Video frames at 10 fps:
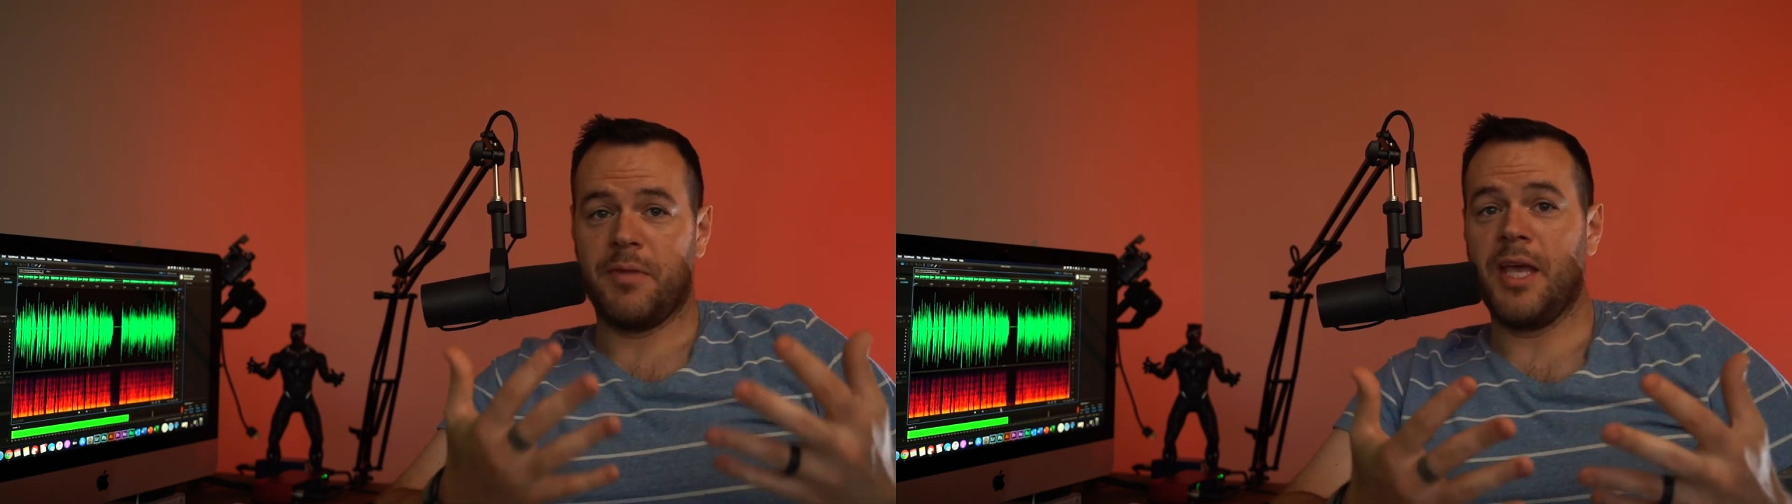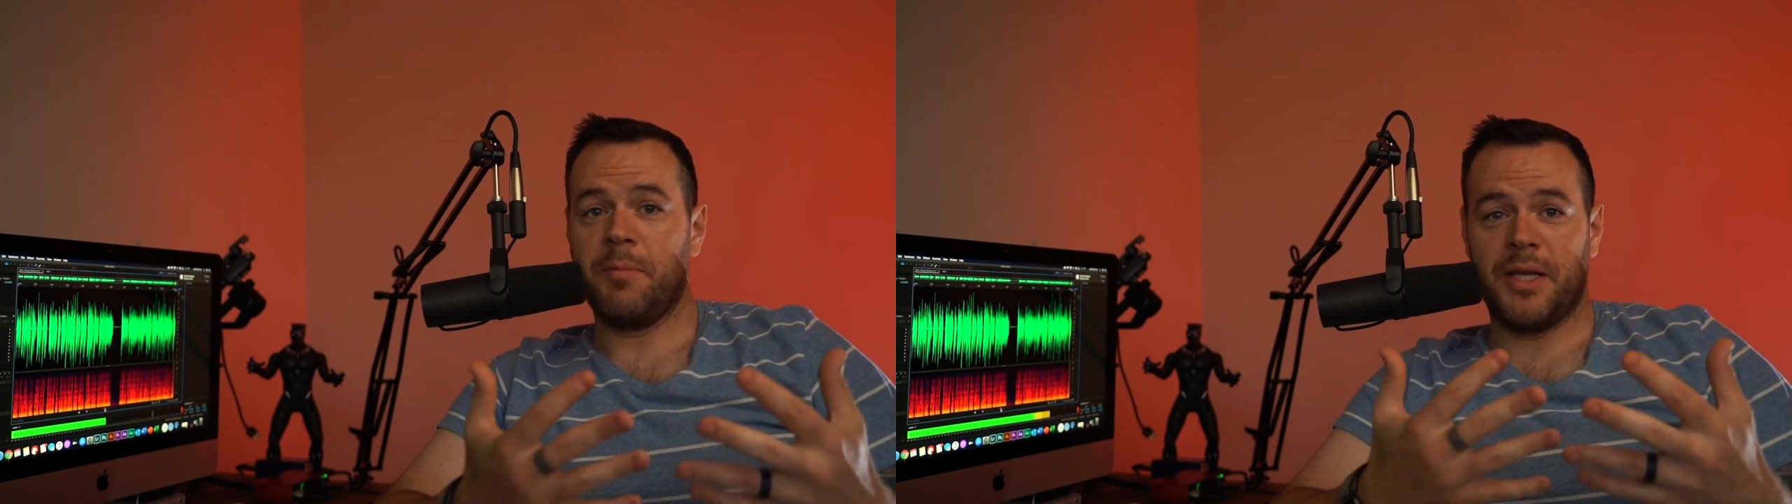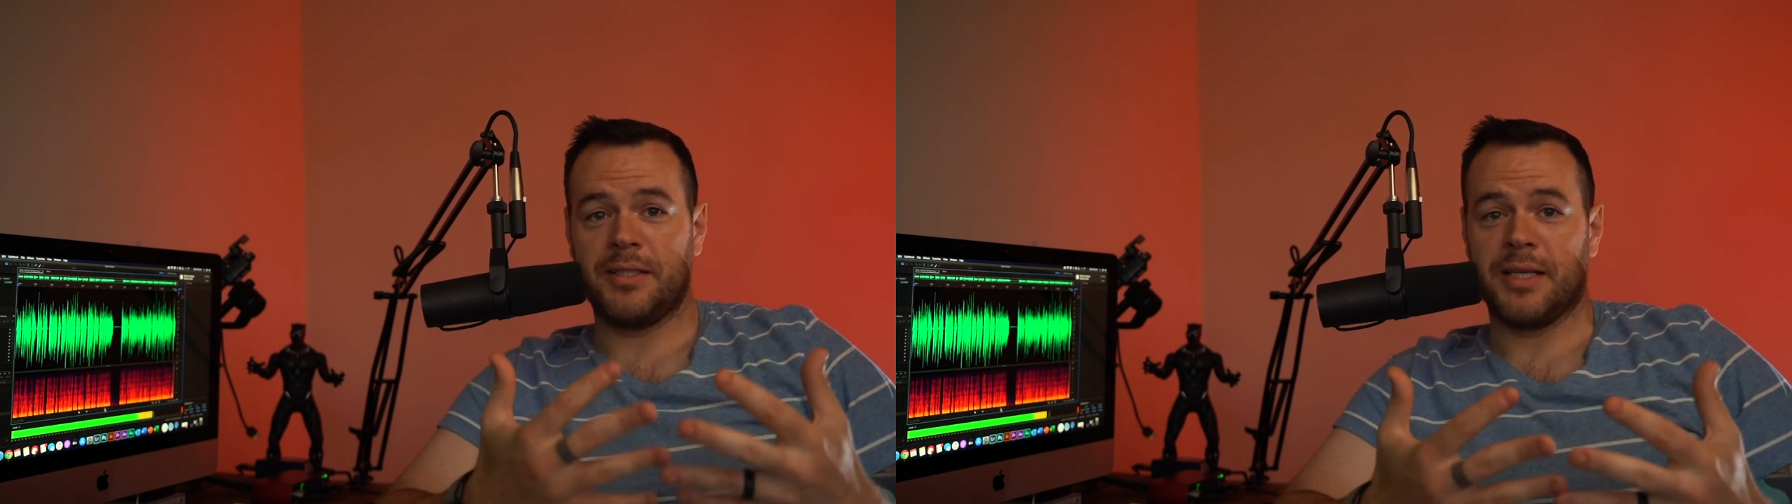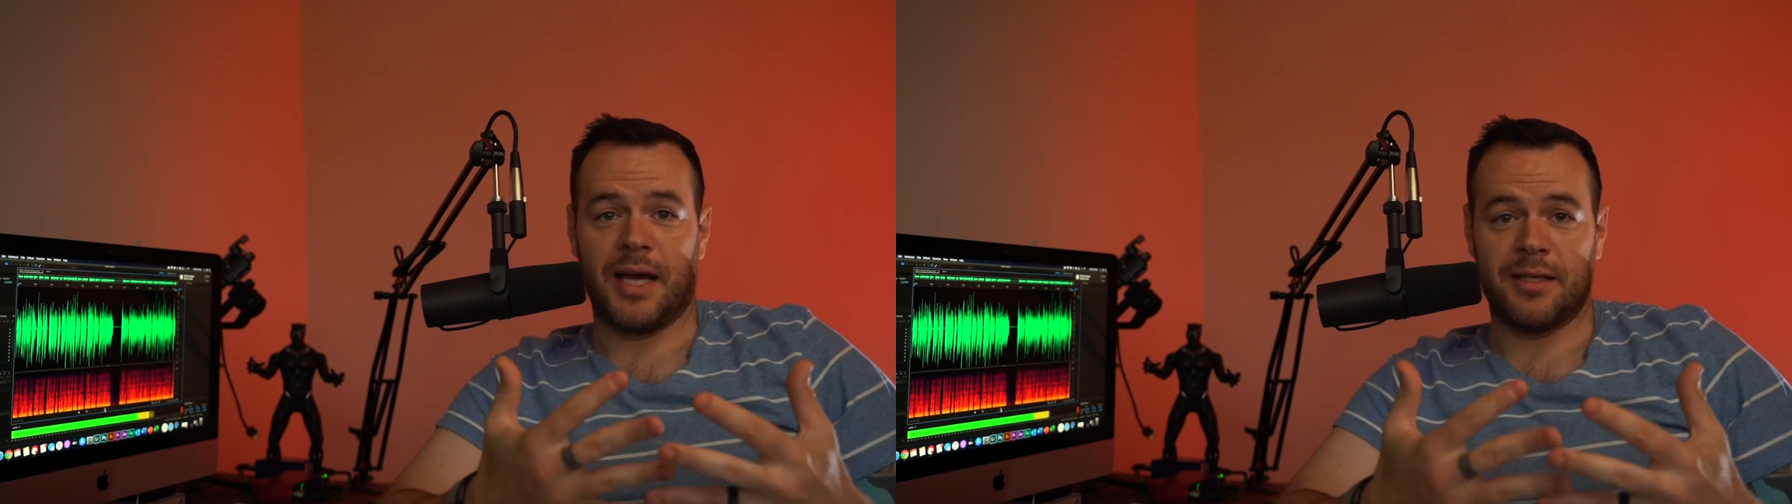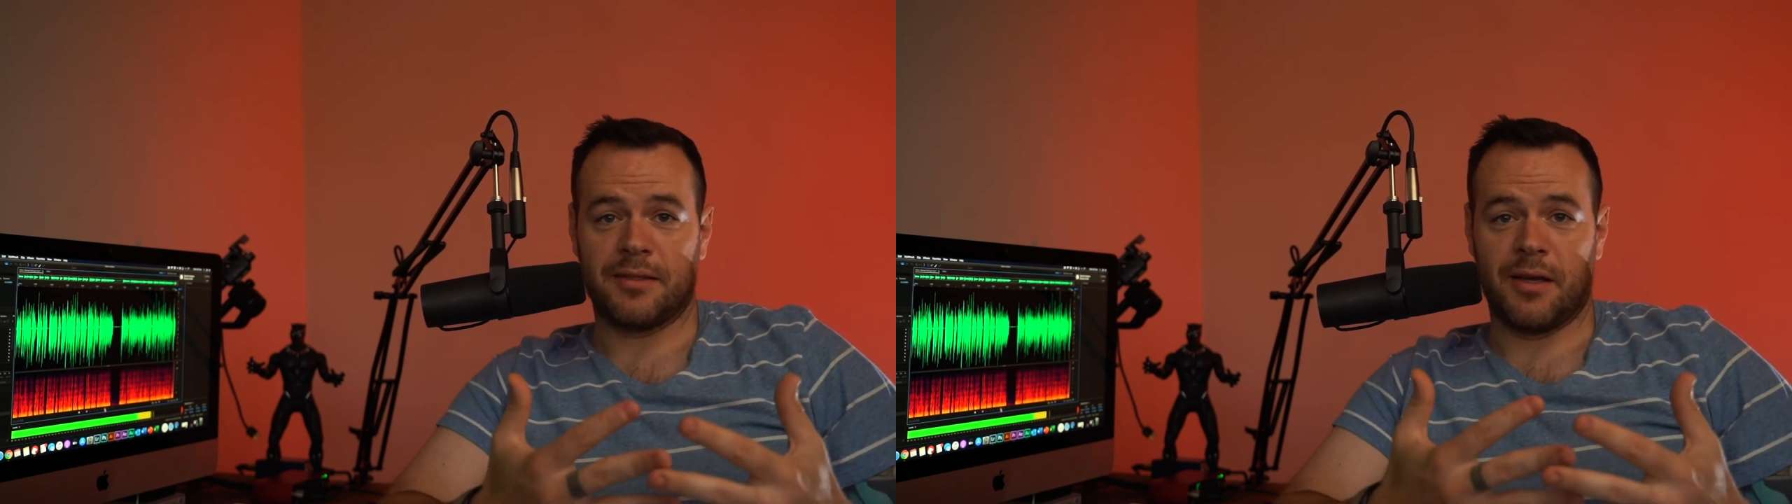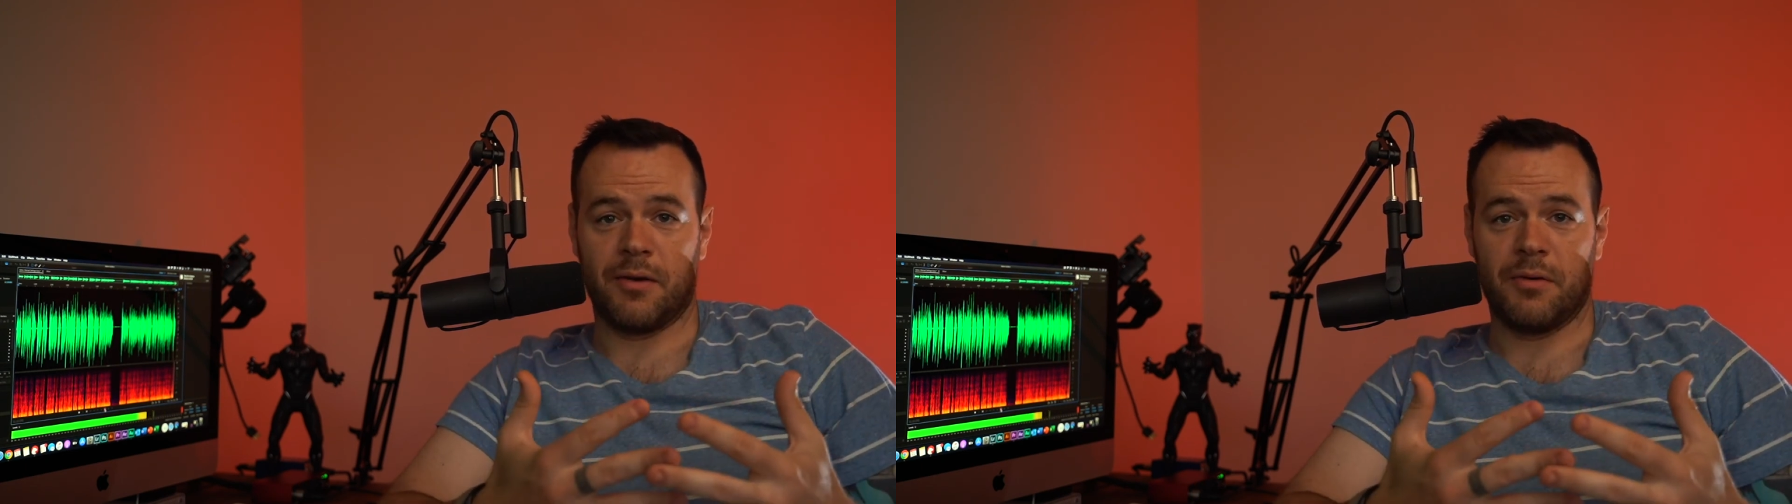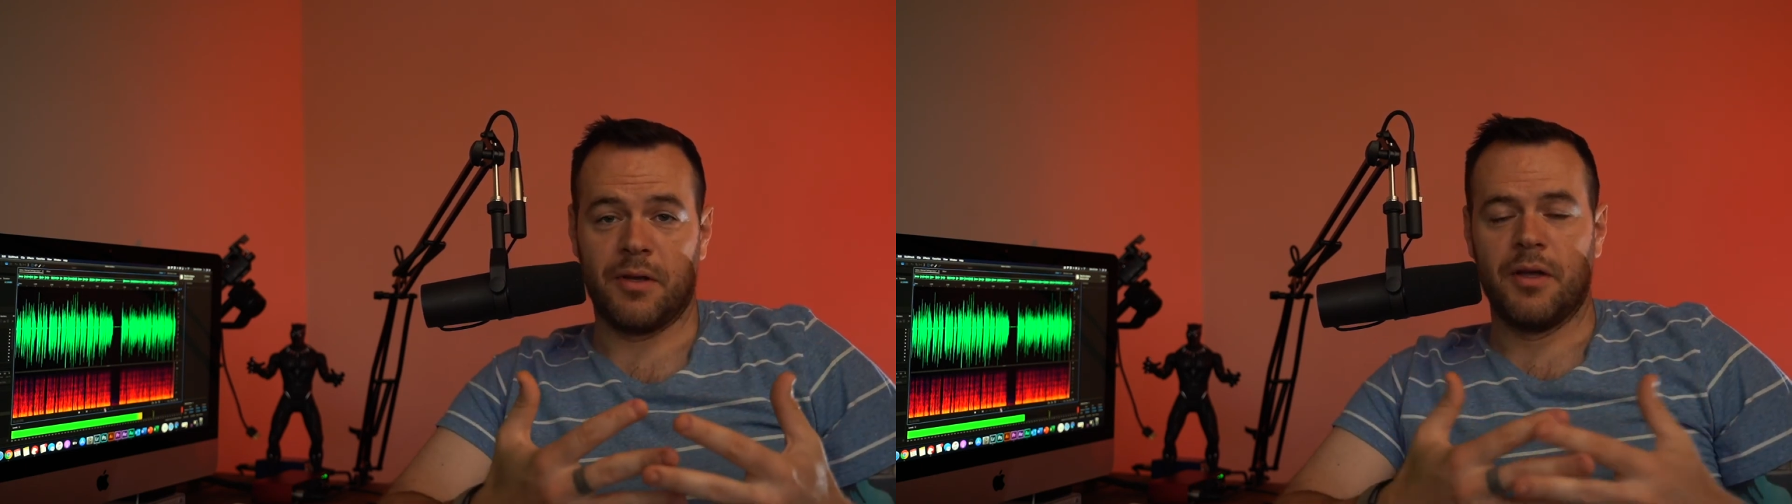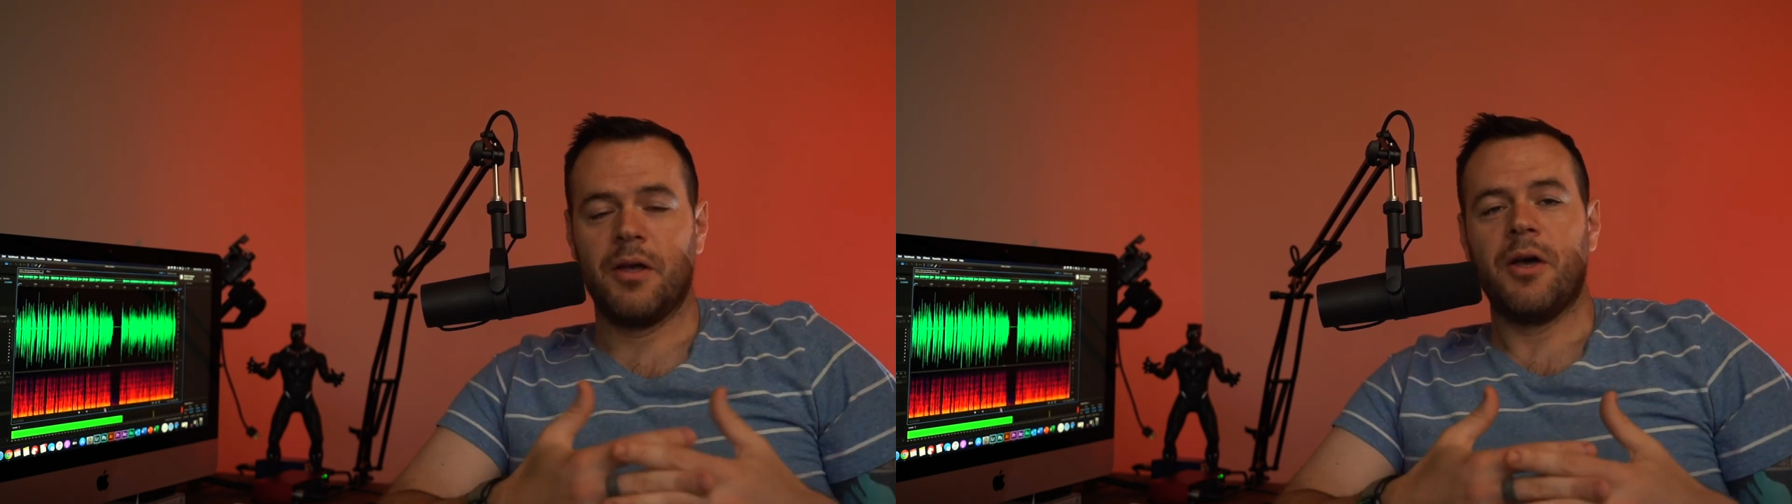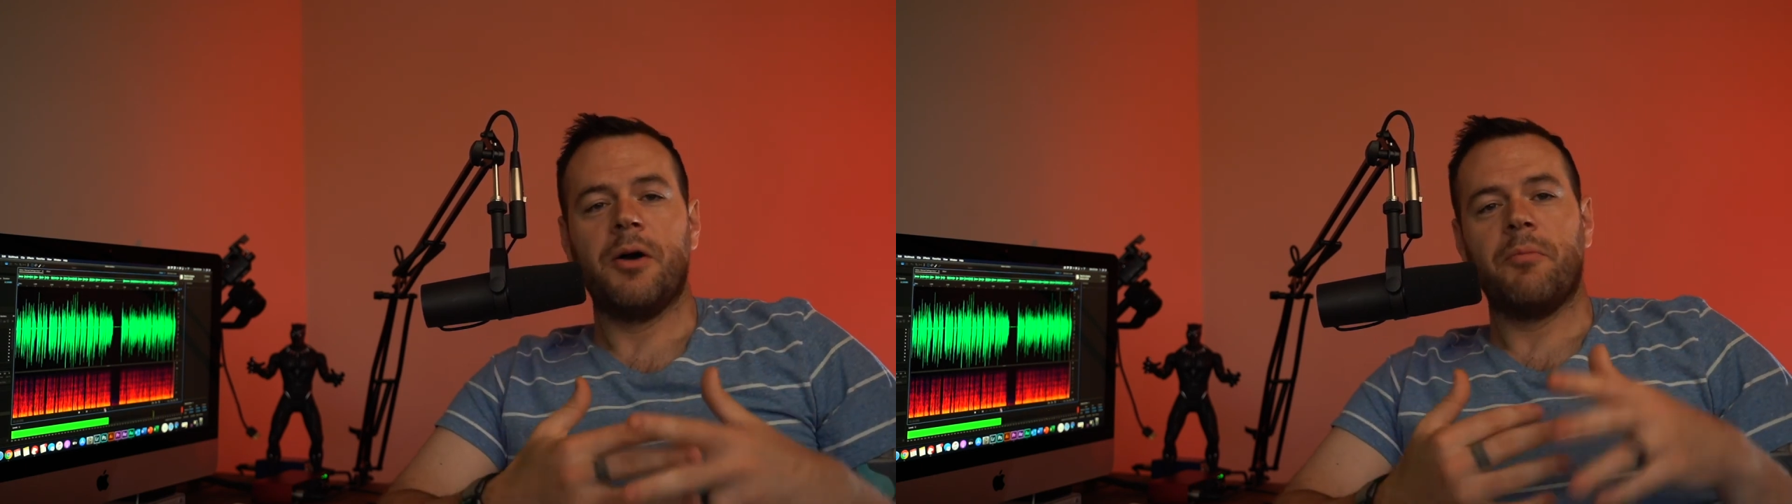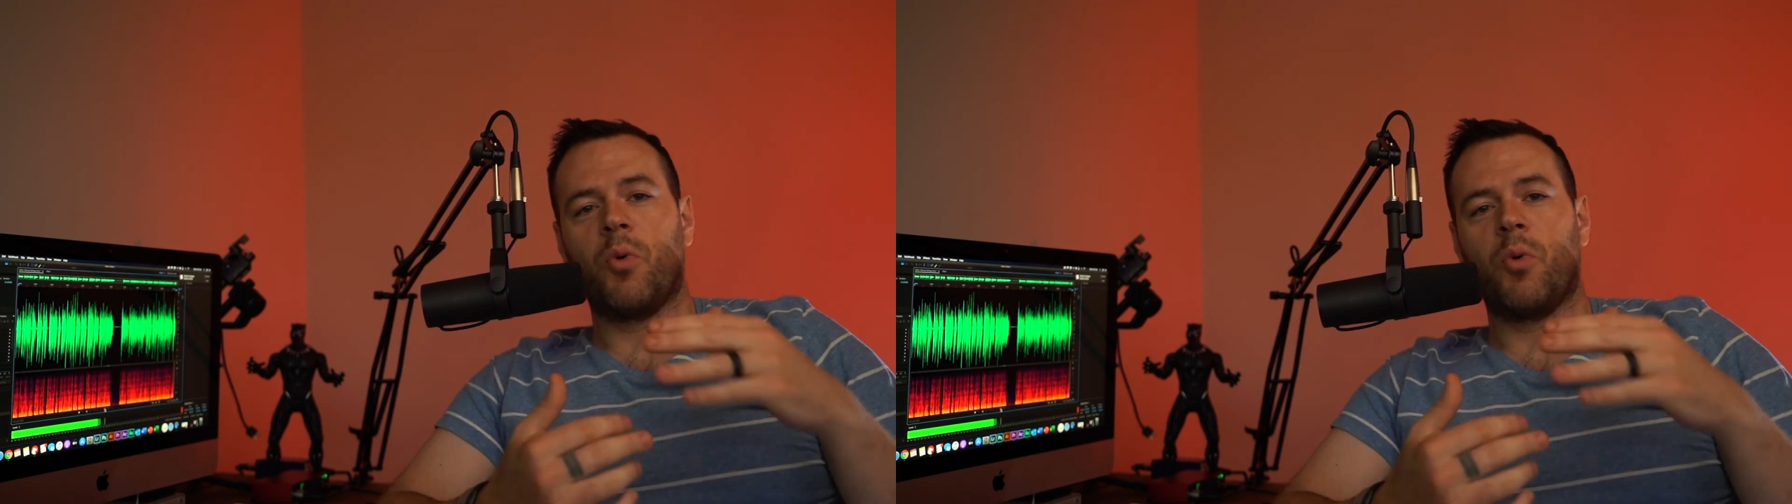It means ISO. But